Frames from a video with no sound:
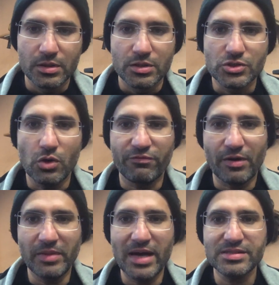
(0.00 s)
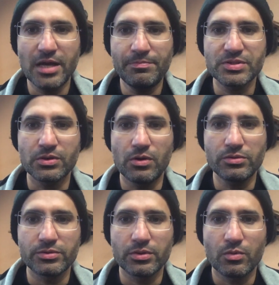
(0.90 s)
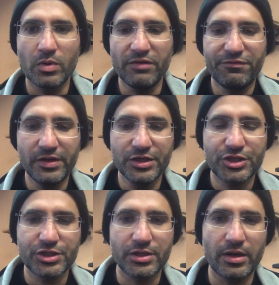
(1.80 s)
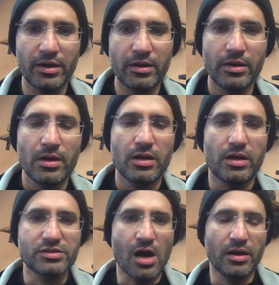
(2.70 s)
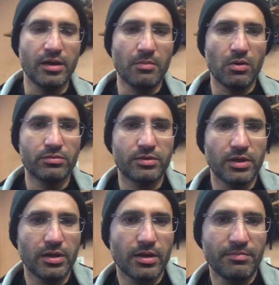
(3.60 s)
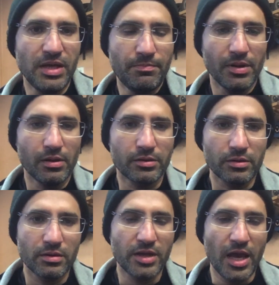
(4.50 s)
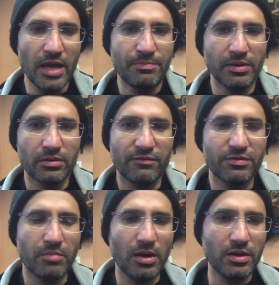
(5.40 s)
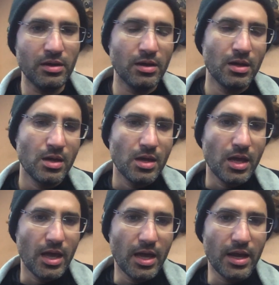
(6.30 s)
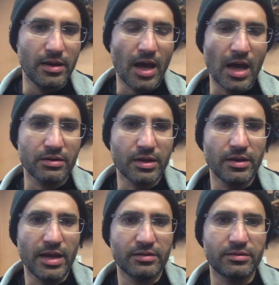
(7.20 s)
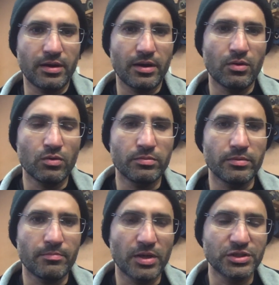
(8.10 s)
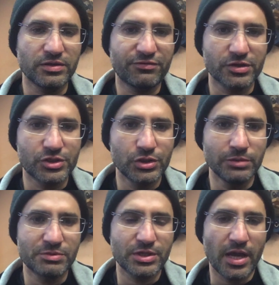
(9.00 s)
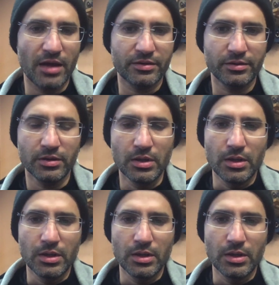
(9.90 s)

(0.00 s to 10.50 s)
So from last episode we finished talking about the B pillar, the A pillar of the buggy, and how to connect a bunch of different tubes together.